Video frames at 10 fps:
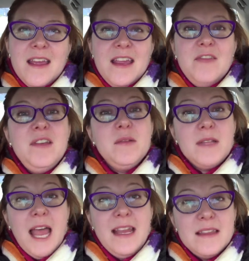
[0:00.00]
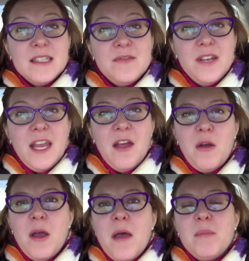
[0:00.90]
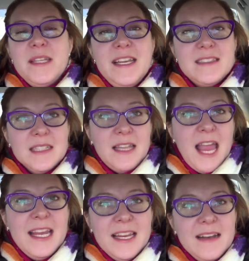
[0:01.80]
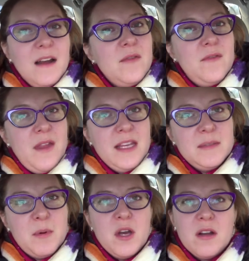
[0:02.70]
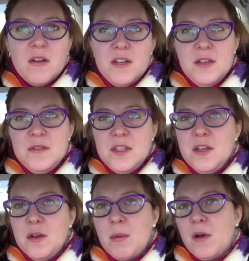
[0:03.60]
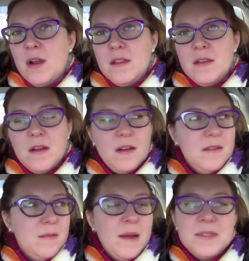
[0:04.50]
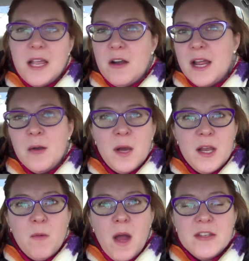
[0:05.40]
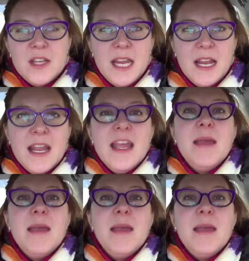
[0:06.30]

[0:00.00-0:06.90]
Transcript: If you like this video, please like it on Facebook or YouTube or on the website or anywhere you're watching it.